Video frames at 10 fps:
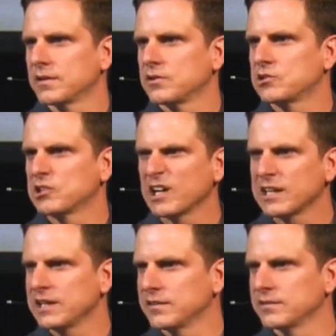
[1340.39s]

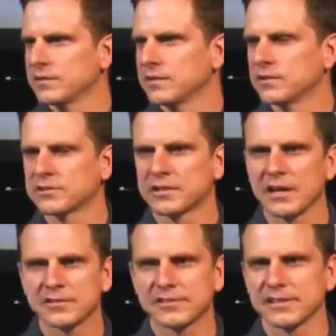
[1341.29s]
shiny,
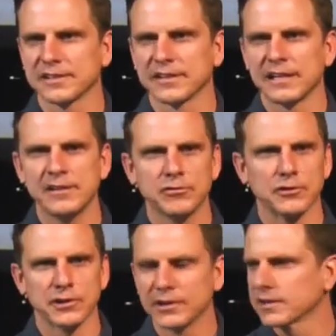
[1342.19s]
disgusting, evil
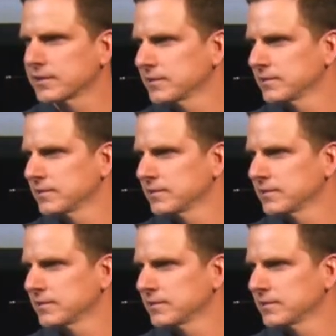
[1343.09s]
hook